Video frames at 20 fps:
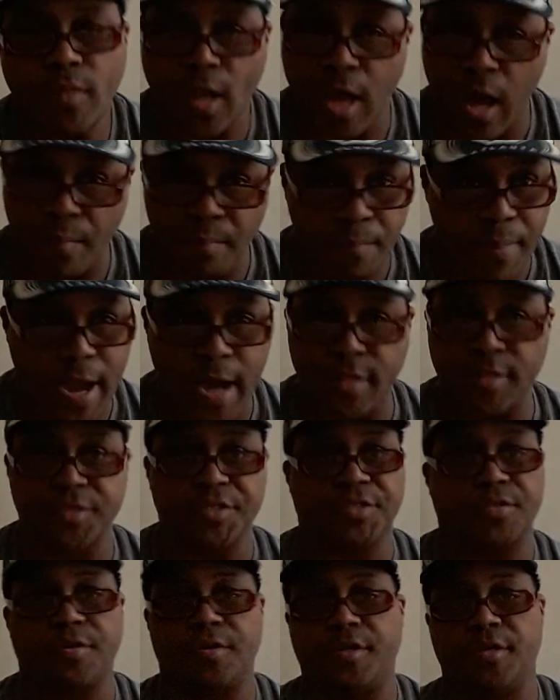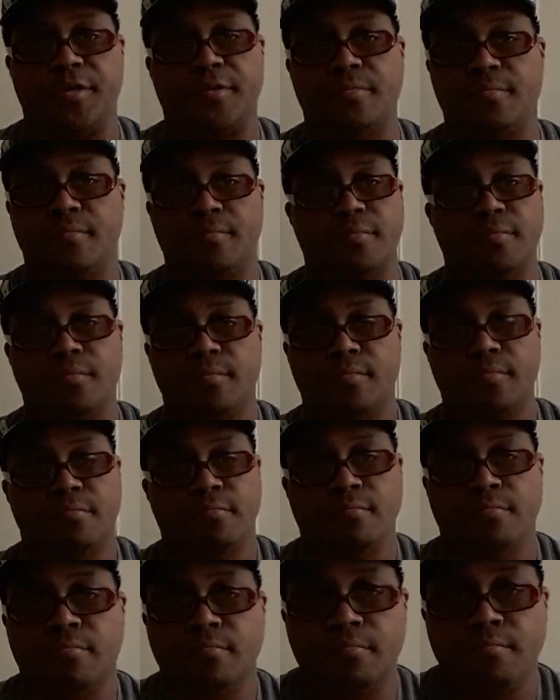I'm balanced on here,
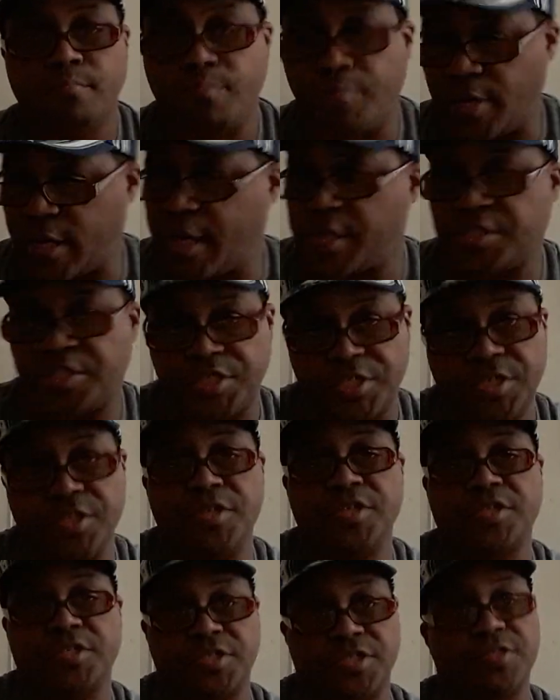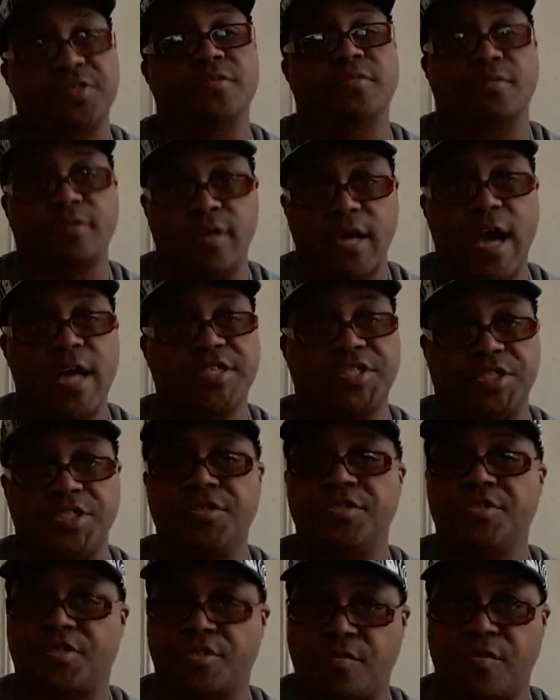but I see this
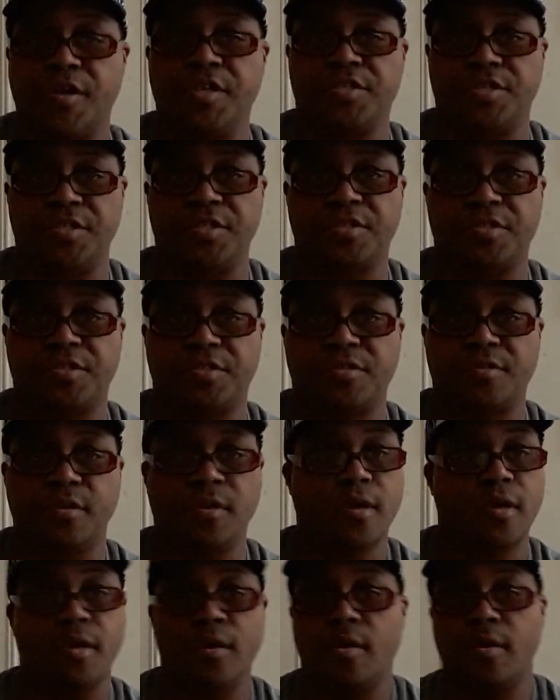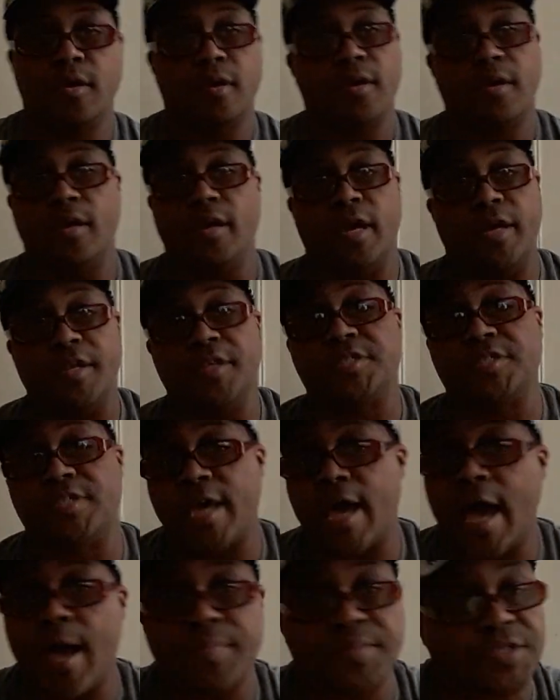craziness, and it's
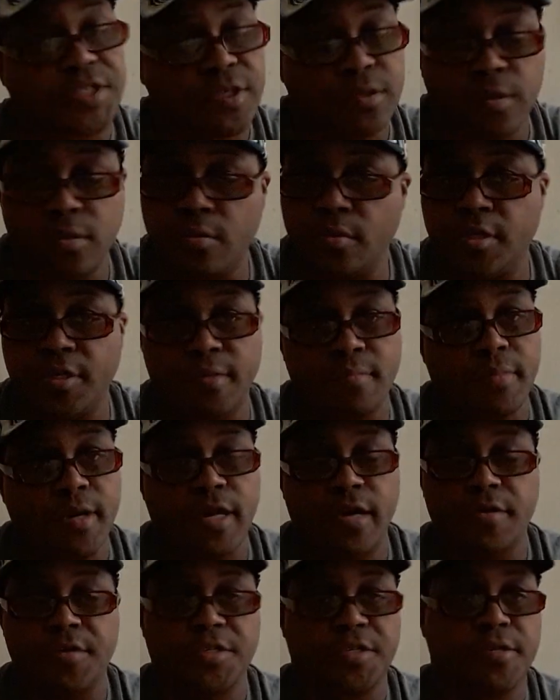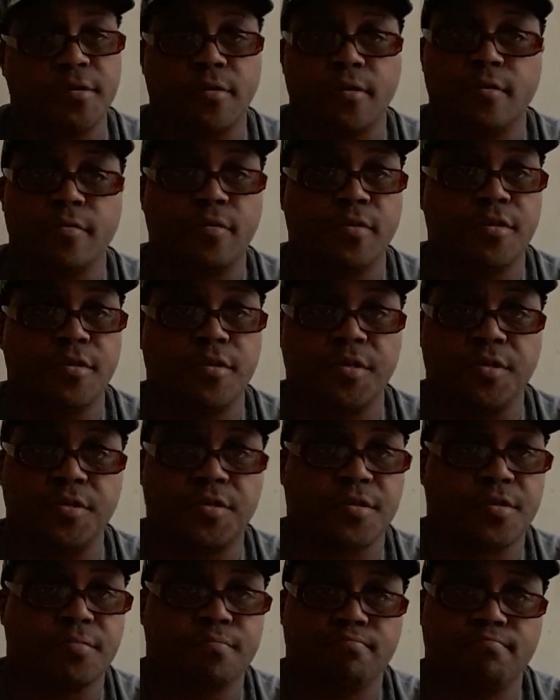absolutely embarrassing. It really
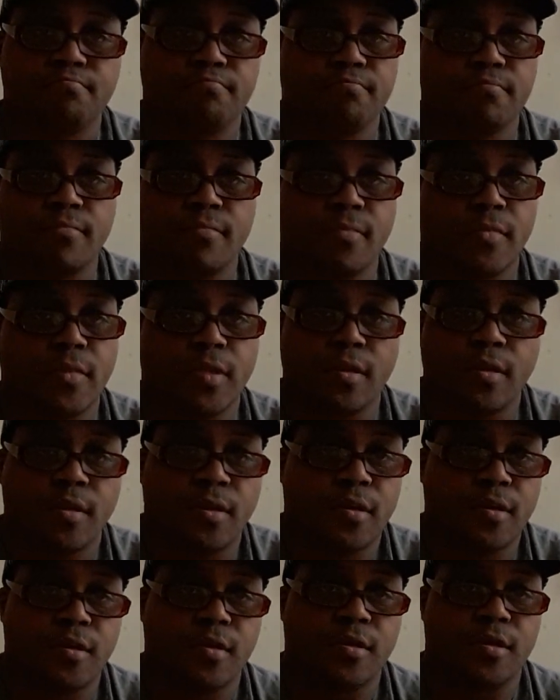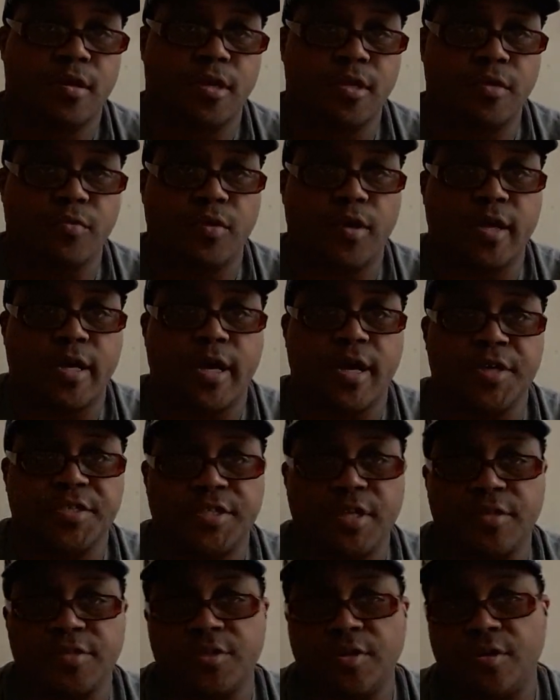is. Anyway, guys,
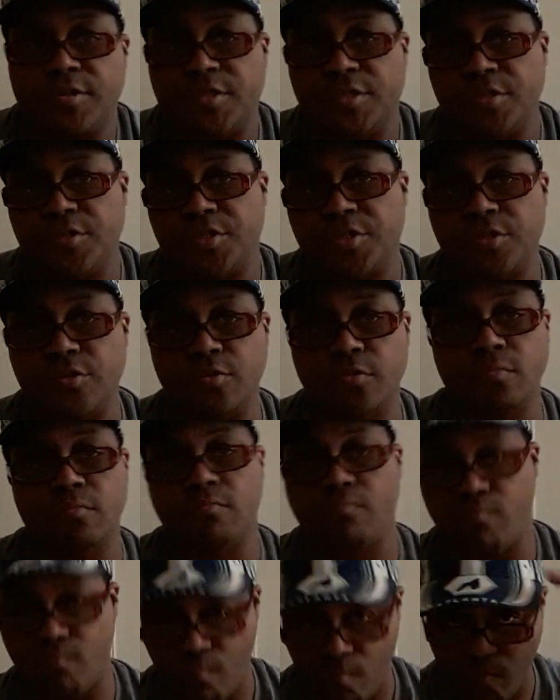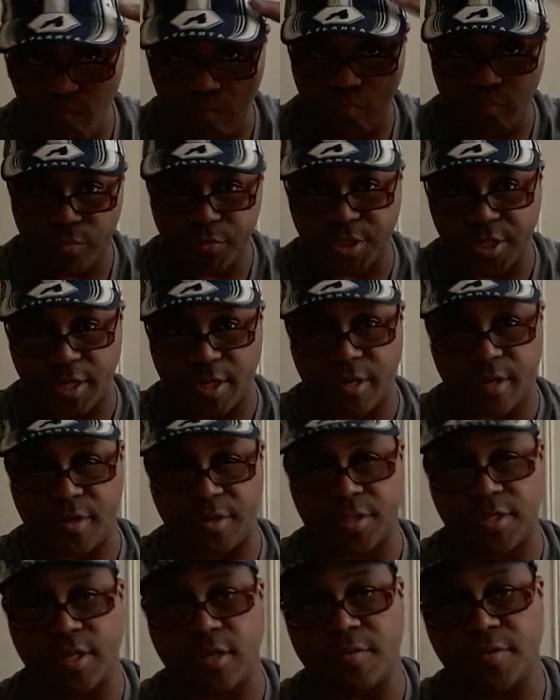I'll talk to you soon. Take care of
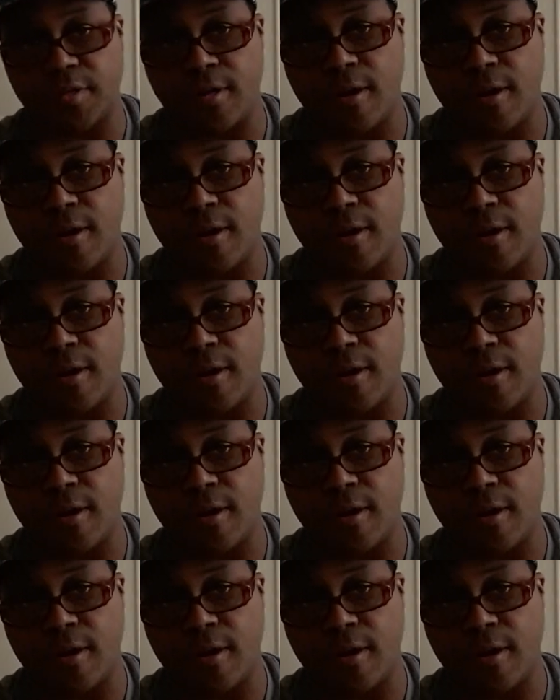yourselves,